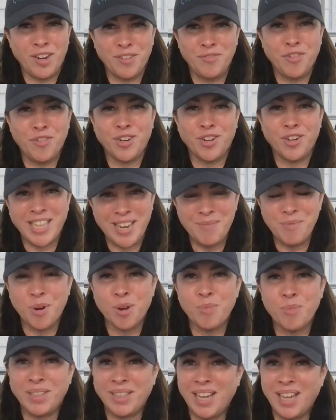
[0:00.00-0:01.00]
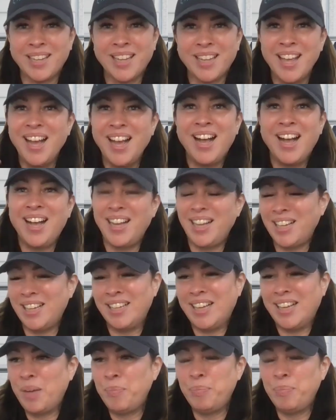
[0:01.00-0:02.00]
adverse anymore, but like
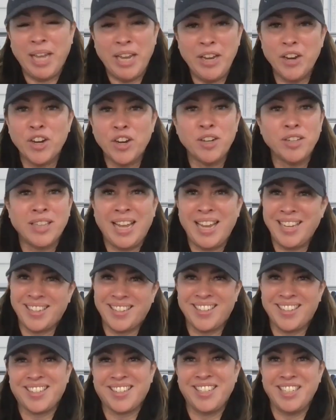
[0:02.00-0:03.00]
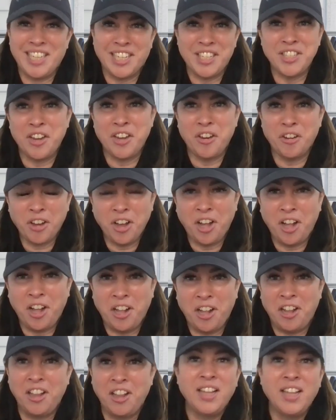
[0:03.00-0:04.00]
a player like contesting your
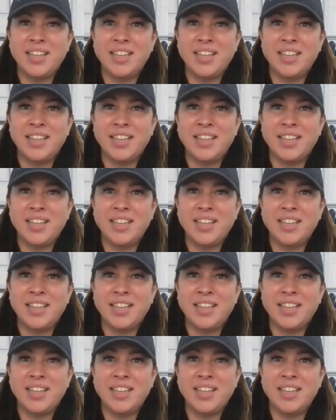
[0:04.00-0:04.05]
call,